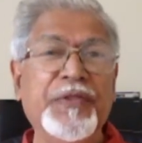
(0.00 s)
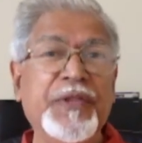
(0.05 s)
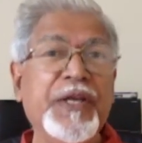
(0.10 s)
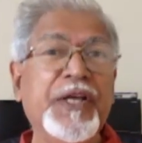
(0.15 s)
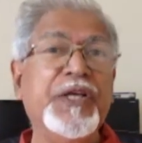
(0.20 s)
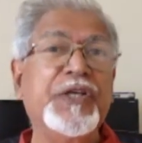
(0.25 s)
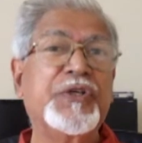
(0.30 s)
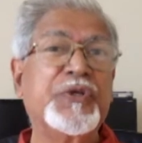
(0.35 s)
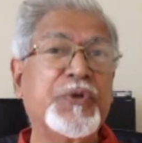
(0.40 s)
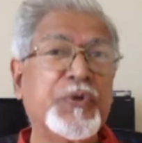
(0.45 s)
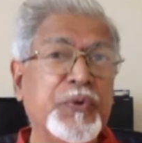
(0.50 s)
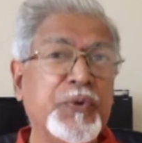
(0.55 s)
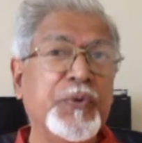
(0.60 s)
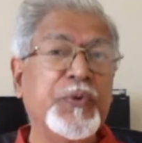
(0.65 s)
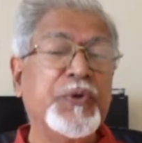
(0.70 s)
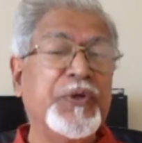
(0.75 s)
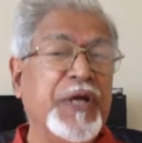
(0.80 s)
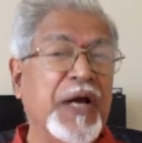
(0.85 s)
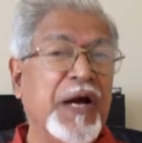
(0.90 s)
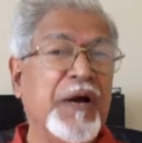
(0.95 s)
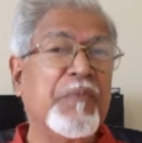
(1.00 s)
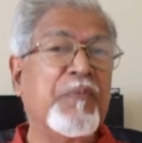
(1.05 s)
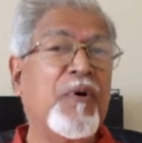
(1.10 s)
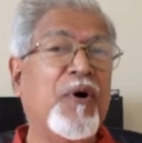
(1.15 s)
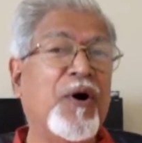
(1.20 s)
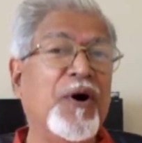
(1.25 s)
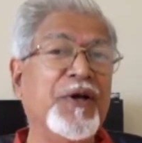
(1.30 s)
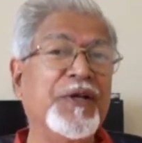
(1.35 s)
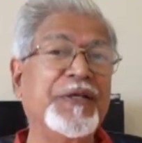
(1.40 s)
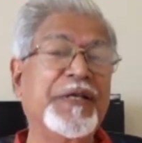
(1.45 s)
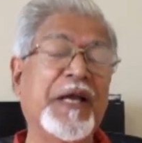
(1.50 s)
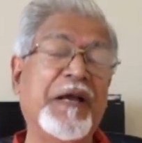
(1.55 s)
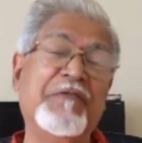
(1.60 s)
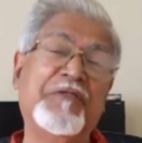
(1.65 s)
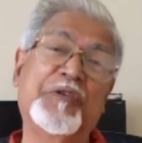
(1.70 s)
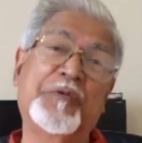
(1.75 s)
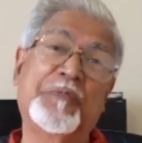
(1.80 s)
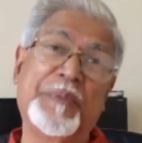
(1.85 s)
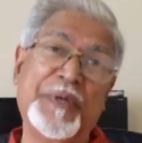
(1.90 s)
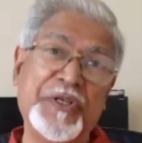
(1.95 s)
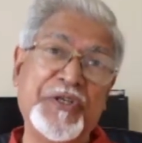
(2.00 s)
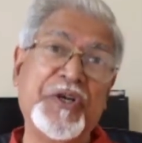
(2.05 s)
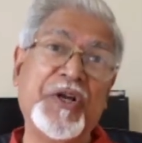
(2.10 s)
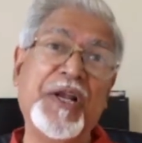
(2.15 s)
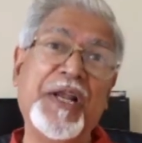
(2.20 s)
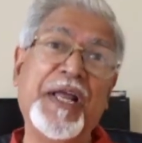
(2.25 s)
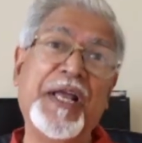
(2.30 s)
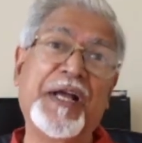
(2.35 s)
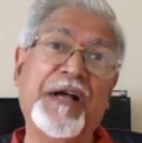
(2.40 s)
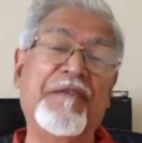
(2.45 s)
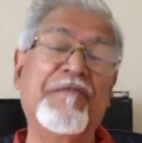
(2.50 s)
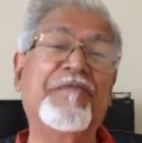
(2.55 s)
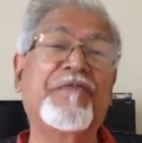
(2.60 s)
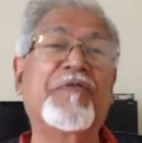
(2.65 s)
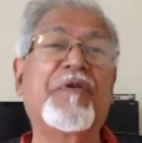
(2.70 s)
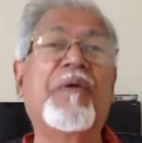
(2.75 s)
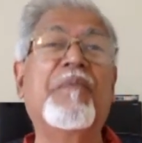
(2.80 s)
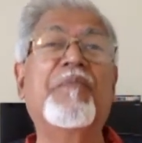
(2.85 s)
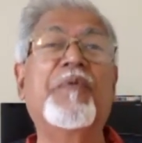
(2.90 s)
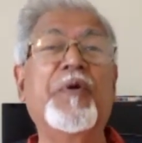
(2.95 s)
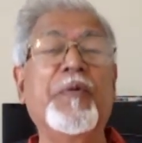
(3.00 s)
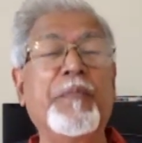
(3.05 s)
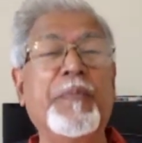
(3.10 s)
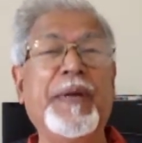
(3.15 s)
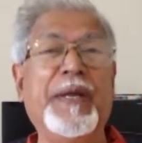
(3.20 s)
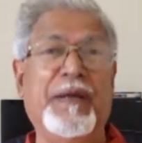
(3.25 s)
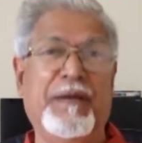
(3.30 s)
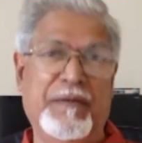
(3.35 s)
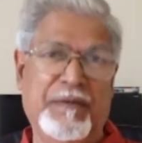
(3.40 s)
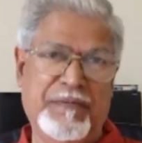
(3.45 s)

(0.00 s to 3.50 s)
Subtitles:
these 2 young boys have specially come from Udupi